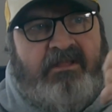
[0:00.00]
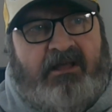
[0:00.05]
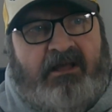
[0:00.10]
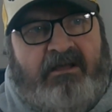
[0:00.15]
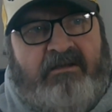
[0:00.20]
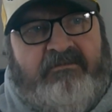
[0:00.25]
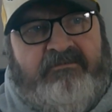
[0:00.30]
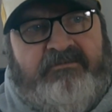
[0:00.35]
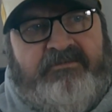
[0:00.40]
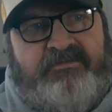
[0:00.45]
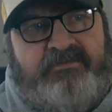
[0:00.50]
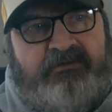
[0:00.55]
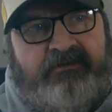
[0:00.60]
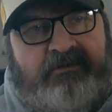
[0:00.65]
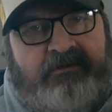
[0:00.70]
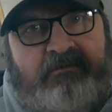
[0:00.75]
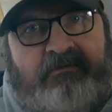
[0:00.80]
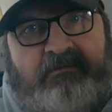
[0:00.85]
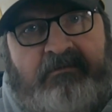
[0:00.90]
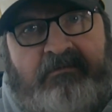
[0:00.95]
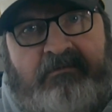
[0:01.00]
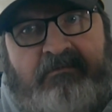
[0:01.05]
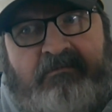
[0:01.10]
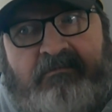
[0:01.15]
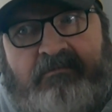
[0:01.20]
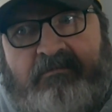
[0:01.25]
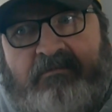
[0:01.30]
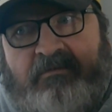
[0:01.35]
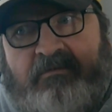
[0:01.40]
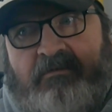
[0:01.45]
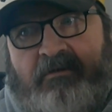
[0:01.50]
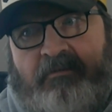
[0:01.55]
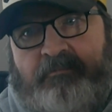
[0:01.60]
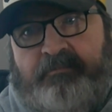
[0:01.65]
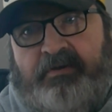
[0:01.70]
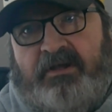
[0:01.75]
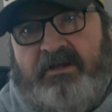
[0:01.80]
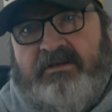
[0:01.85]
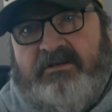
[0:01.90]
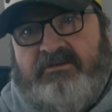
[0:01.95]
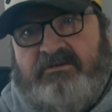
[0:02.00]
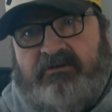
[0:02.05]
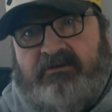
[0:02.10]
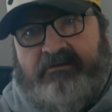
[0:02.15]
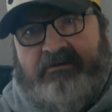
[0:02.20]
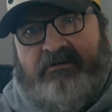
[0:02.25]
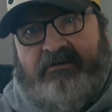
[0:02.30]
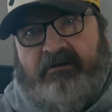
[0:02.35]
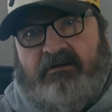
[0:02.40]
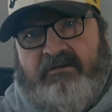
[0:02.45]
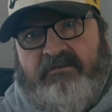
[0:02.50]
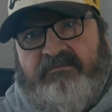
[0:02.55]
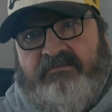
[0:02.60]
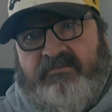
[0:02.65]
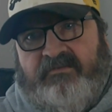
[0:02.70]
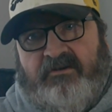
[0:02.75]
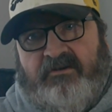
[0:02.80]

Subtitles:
Have a picture of